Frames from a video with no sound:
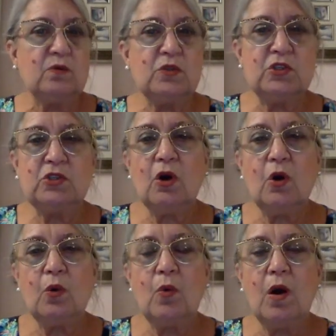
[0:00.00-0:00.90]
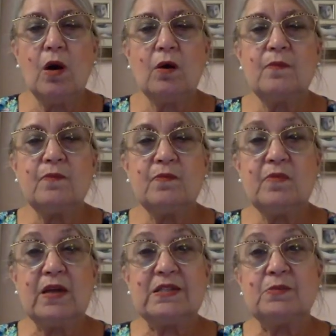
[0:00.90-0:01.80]
So
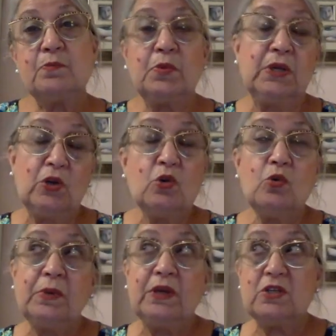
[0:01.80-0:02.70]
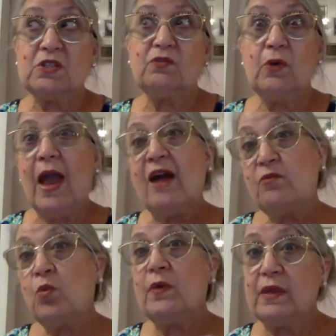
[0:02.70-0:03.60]
that's pretty cool because if you have
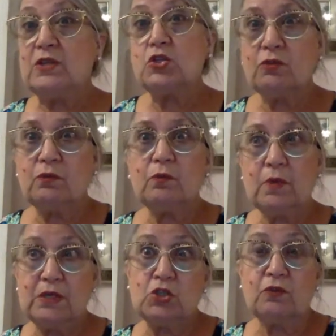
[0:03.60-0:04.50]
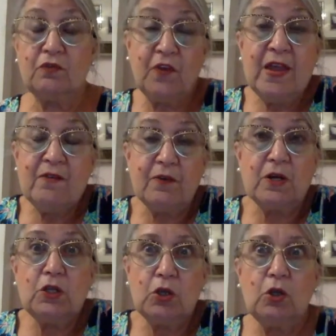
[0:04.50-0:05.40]
one that's your
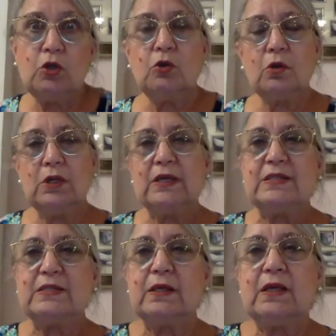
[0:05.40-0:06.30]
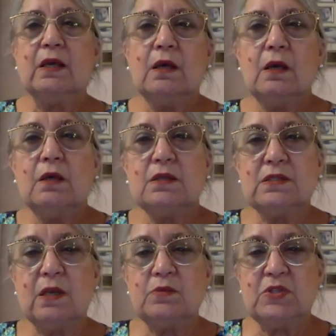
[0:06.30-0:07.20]
favorite, you could easily
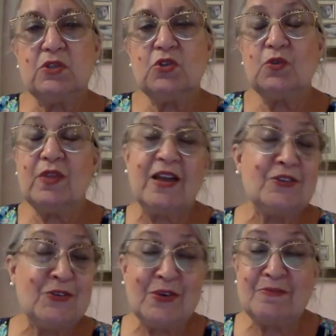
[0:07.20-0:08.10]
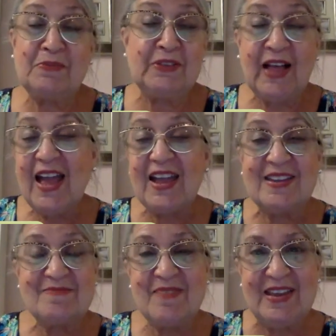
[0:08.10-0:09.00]
substitute that. You could play
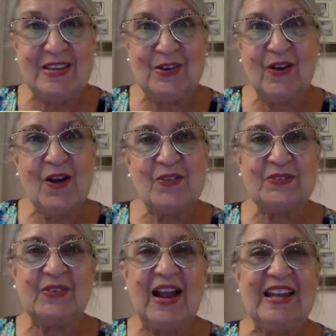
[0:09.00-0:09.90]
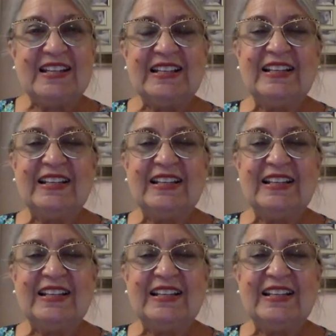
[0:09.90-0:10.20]
and make your own, right?